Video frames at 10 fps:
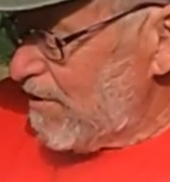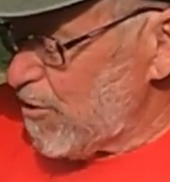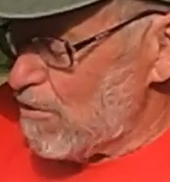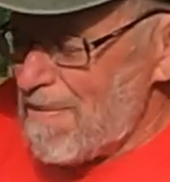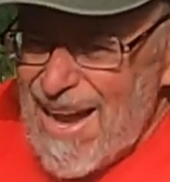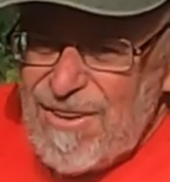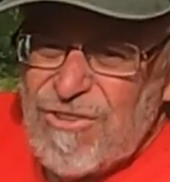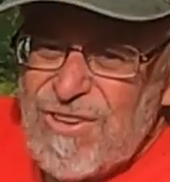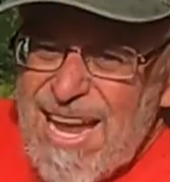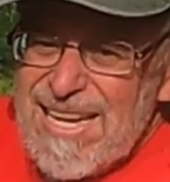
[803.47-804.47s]
So my
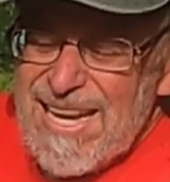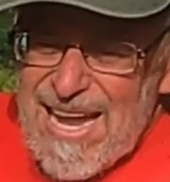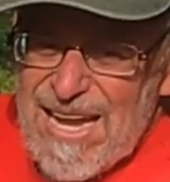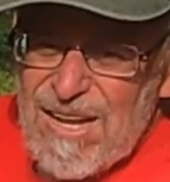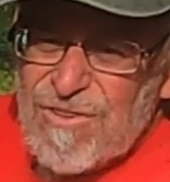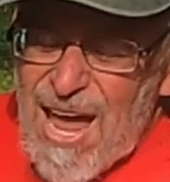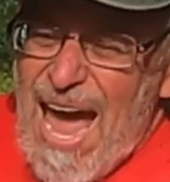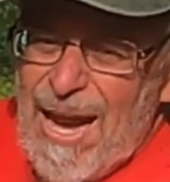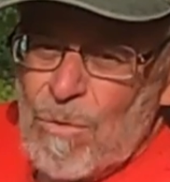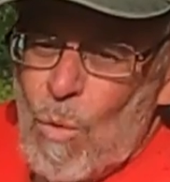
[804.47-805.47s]
seat is
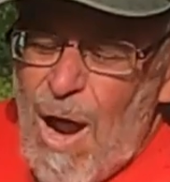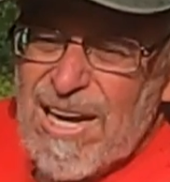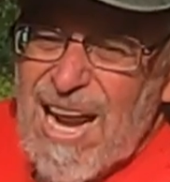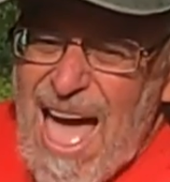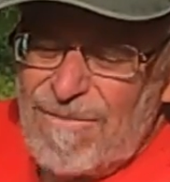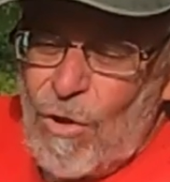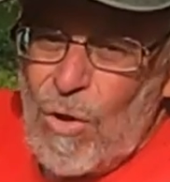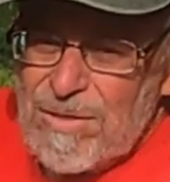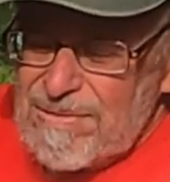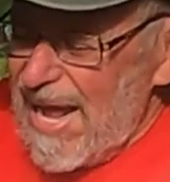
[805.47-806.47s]
at one
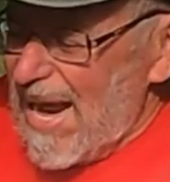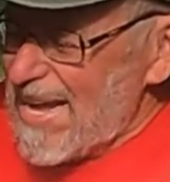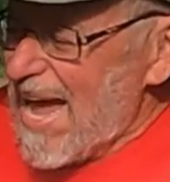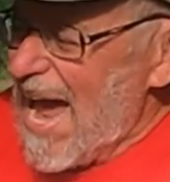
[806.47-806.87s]
level and I